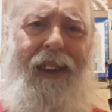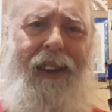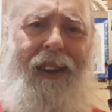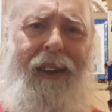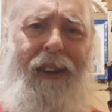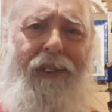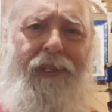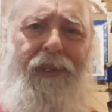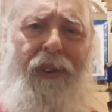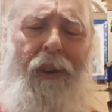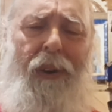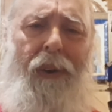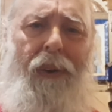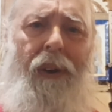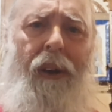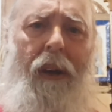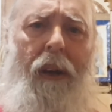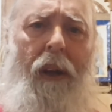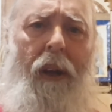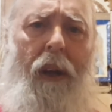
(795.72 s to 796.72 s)

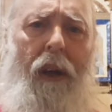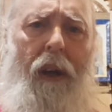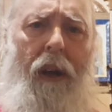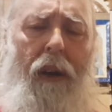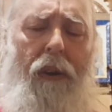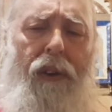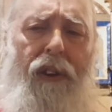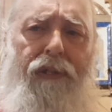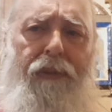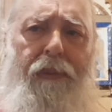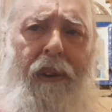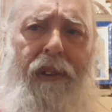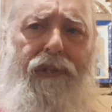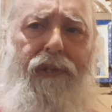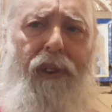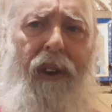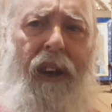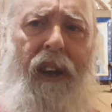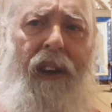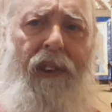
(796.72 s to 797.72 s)
So, Christmas
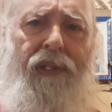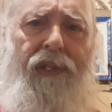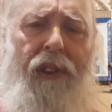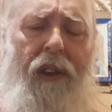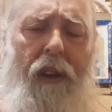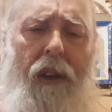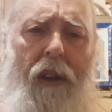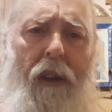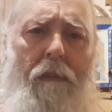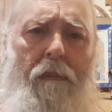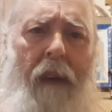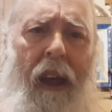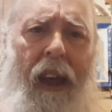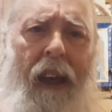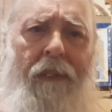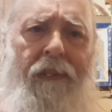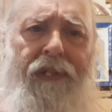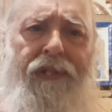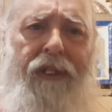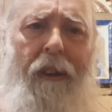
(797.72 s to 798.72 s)
trees may
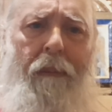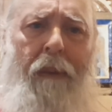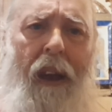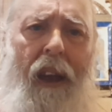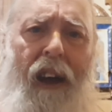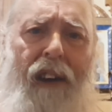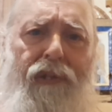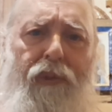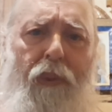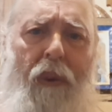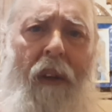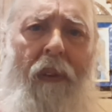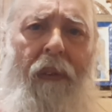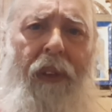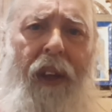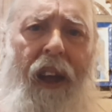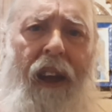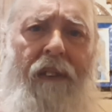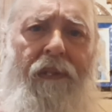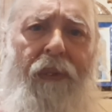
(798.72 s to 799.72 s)
have symbolized one
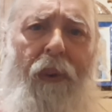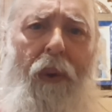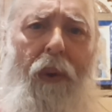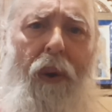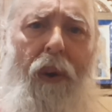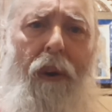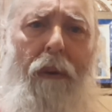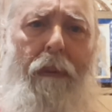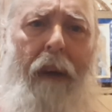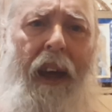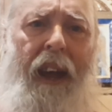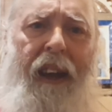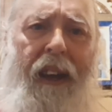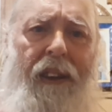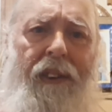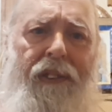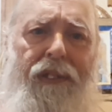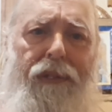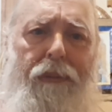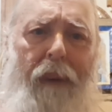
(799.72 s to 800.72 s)
thing for
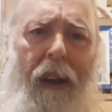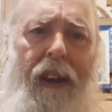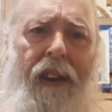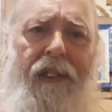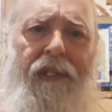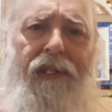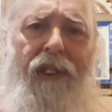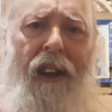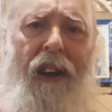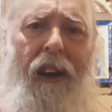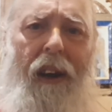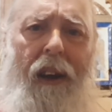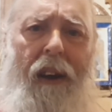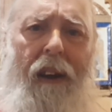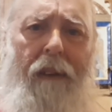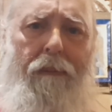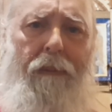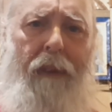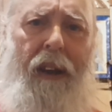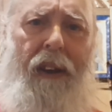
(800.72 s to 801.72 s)
pagans, but it's
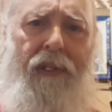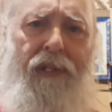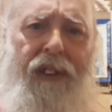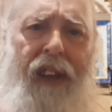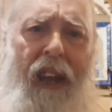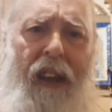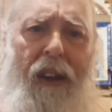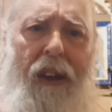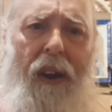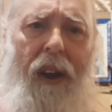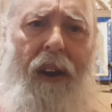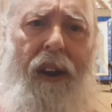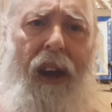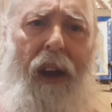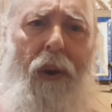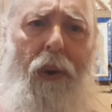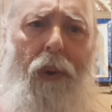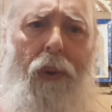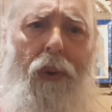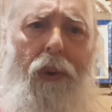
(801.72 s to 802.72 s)
it has taken on a
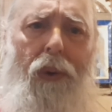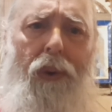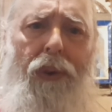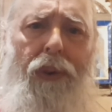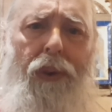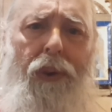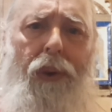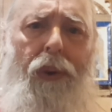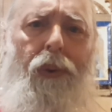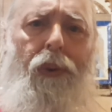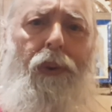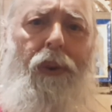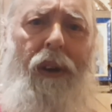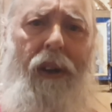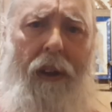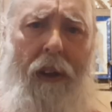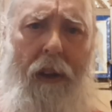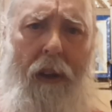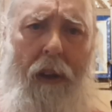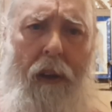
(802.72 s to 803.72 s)
whole new
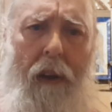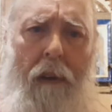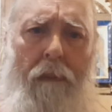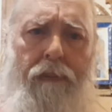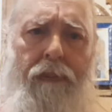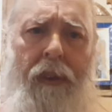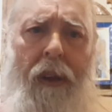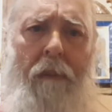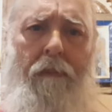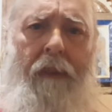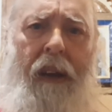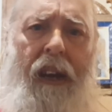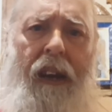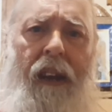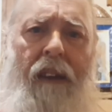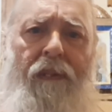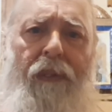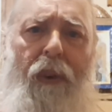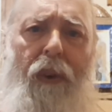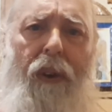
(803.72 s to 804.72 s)

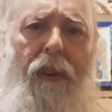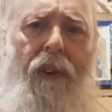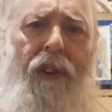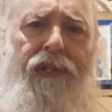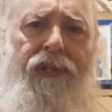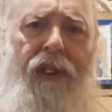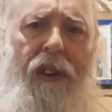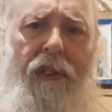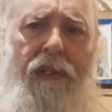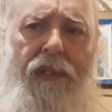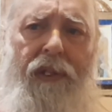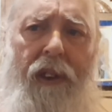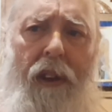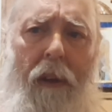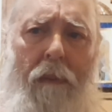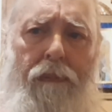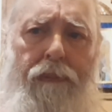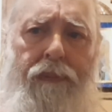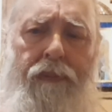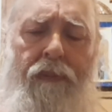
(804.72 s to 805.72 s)
meaning for Christians.
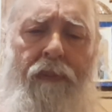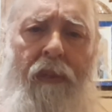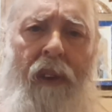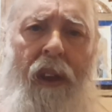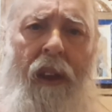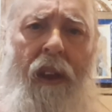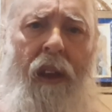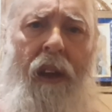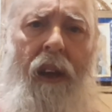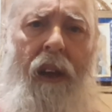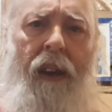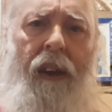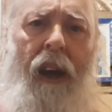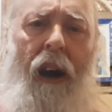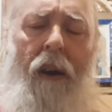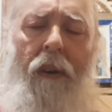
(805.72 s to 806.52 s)
Now,